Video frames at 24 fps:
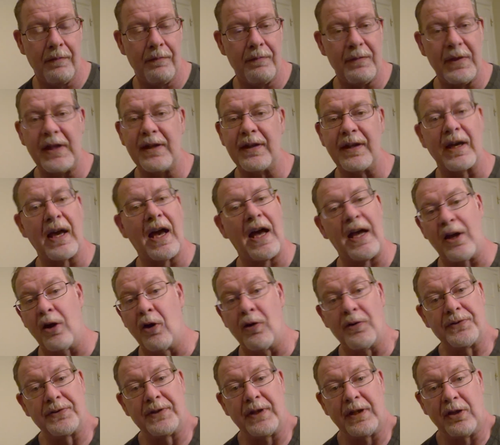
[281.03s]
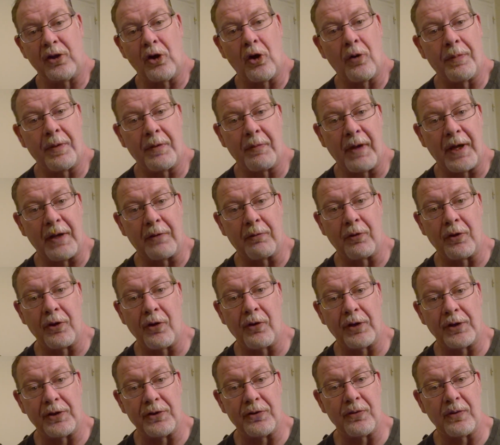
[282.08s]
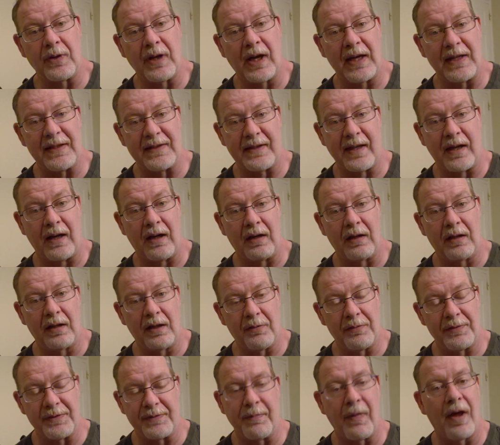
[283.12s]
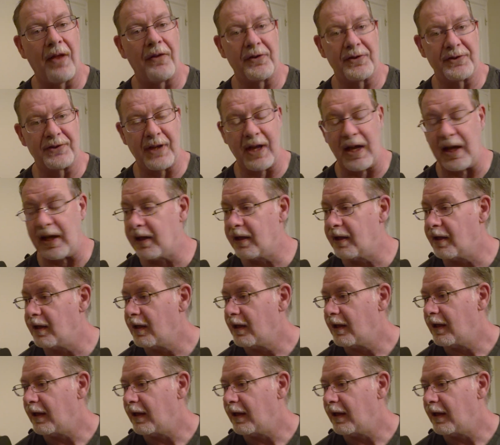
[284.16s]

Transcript: me and the guy hosting the open mic were the only 2 guys there. It was Mother's Day.